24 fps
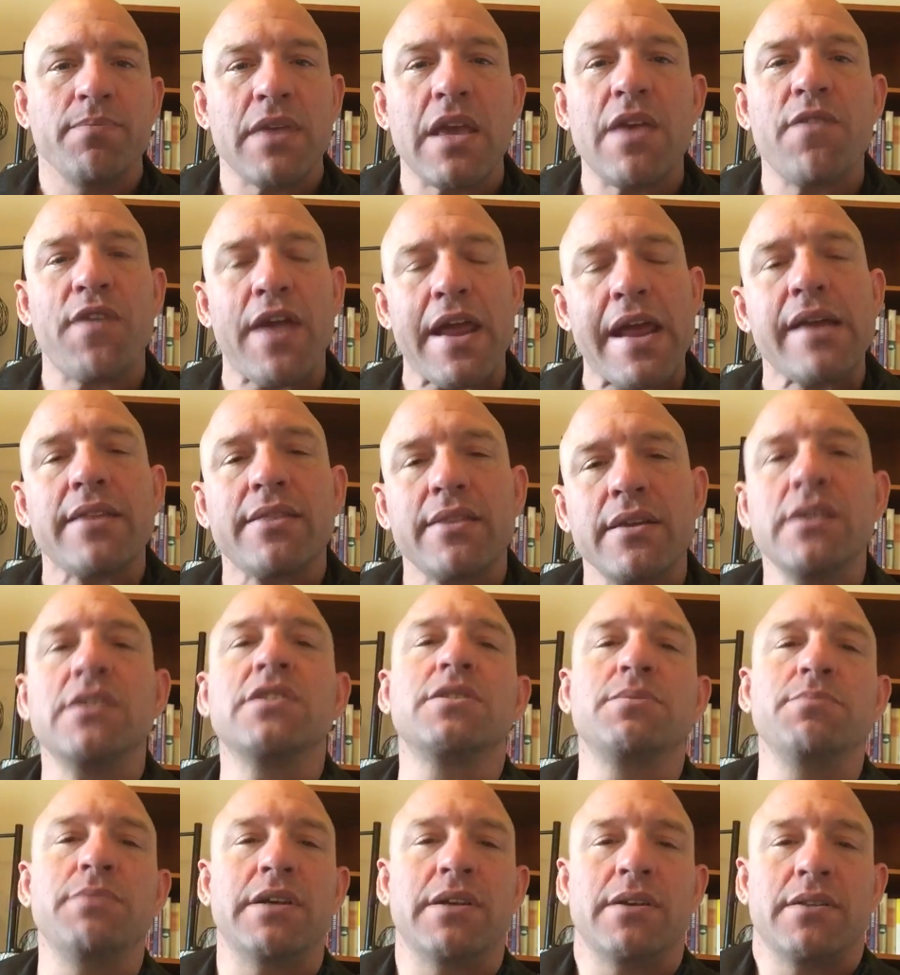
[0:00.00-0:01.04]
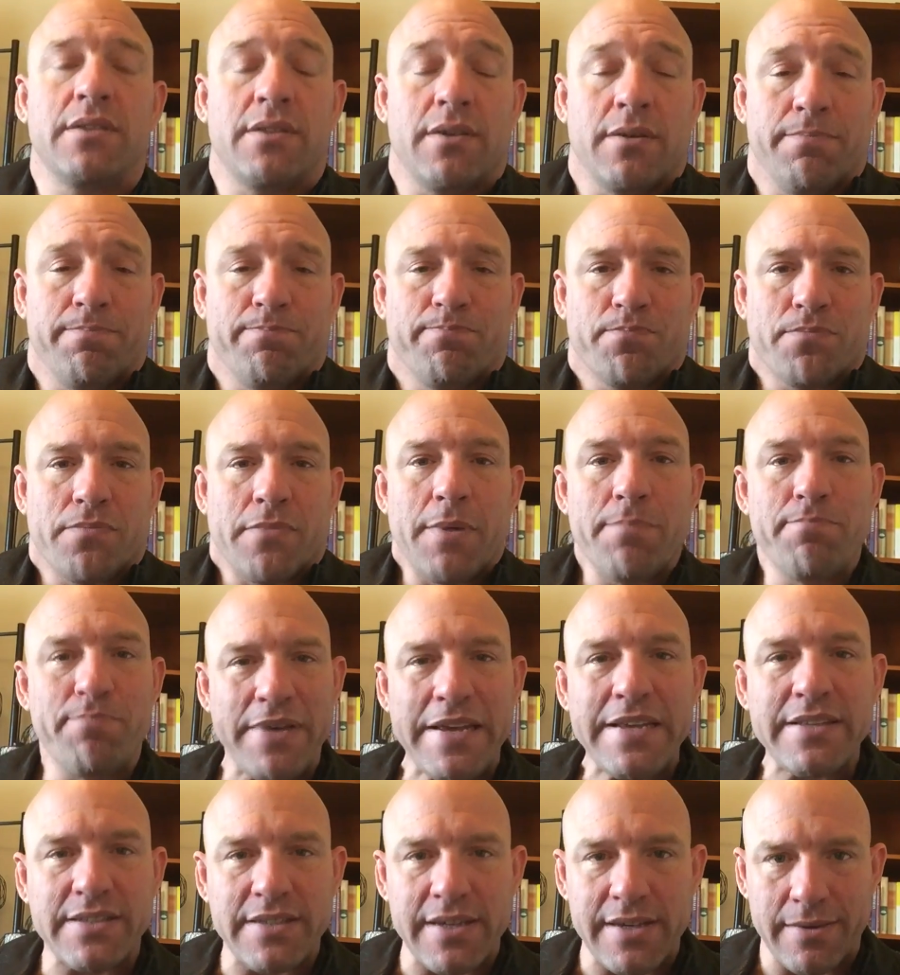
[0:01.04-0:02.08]
If Anthony Smith
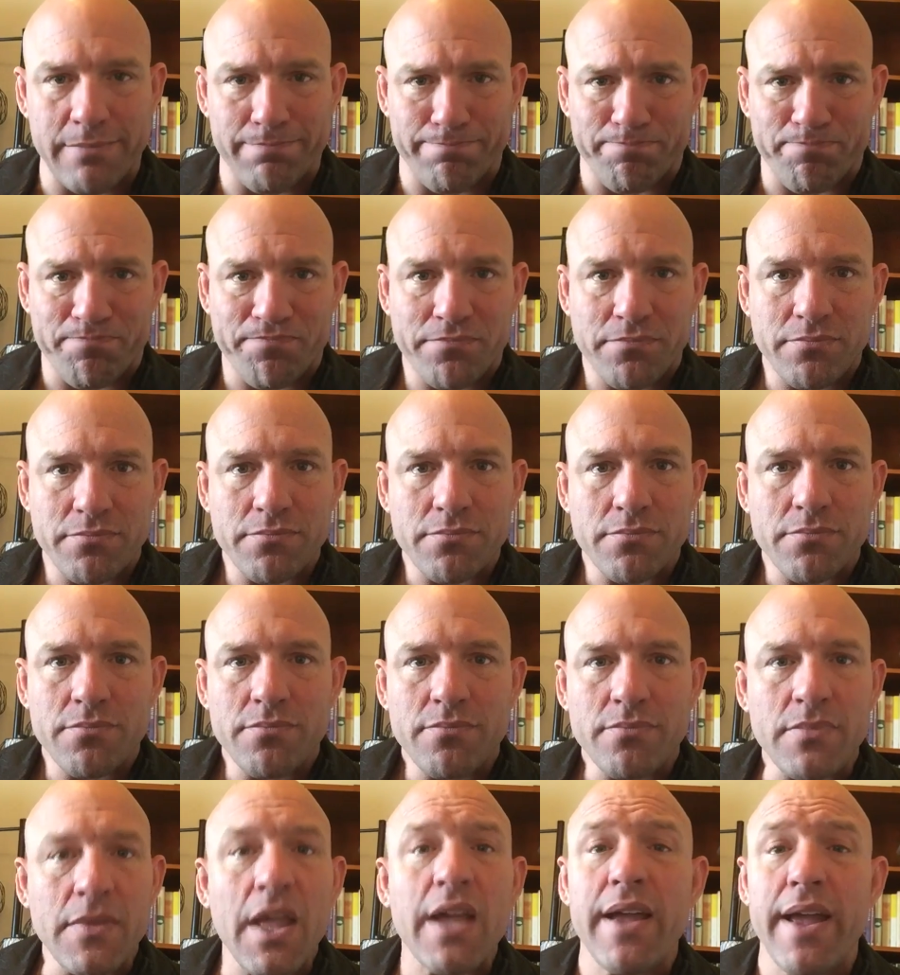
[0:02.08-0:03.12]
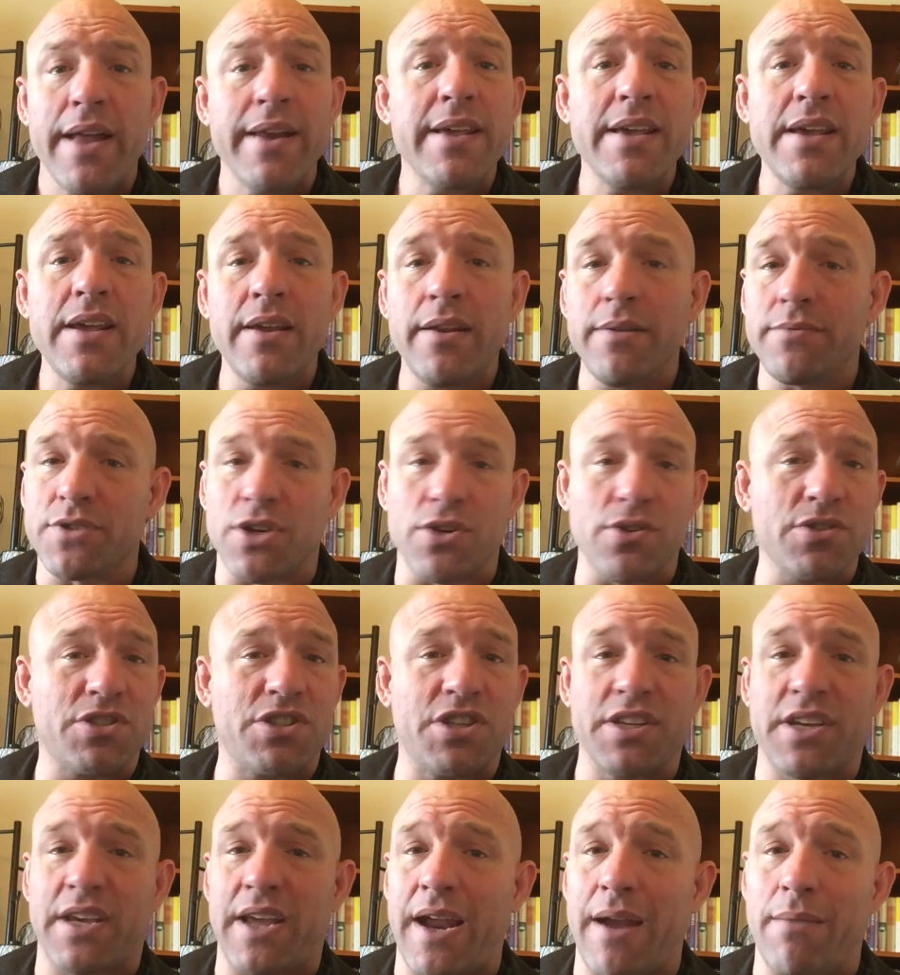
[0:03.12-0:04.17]
beats him and he turns
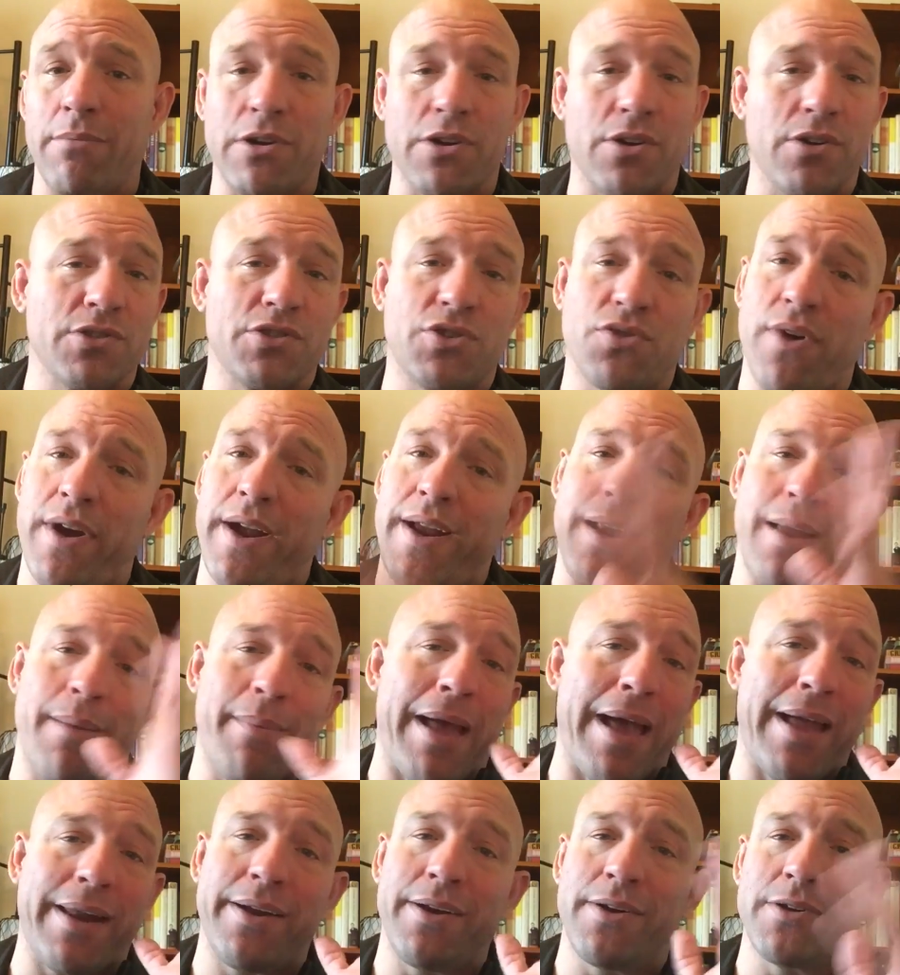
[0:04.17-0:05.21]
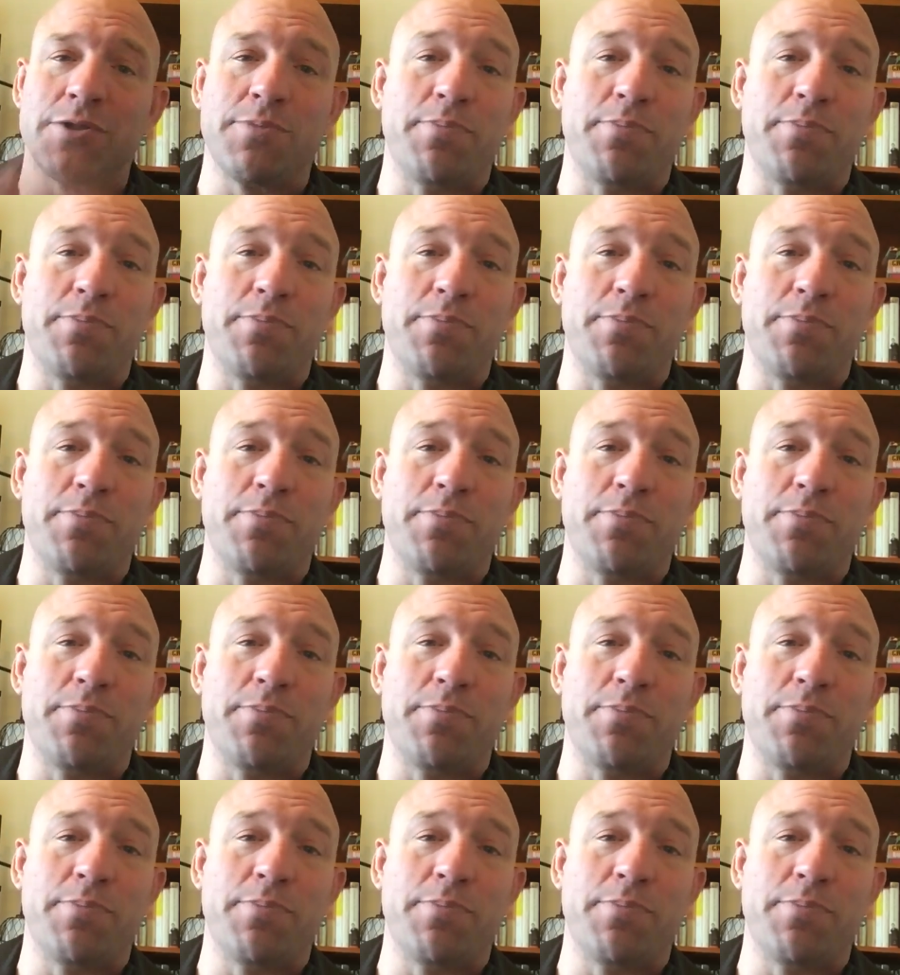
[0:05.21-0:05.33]
to the camera and goes, "Great, I'm out of here.